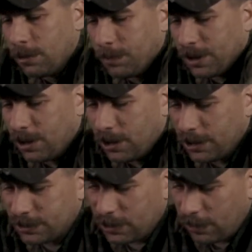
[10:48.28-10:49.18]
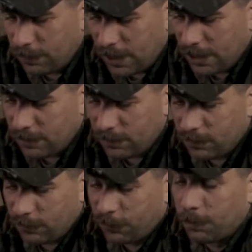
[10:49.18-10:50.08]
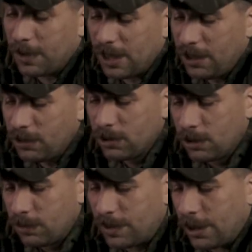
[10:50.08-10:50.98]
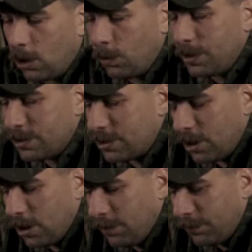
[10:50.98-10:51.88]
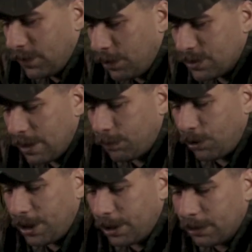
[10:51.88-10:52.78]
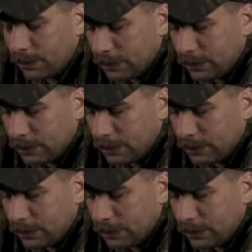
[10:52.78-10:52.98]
because they, for me, they always kept breaking.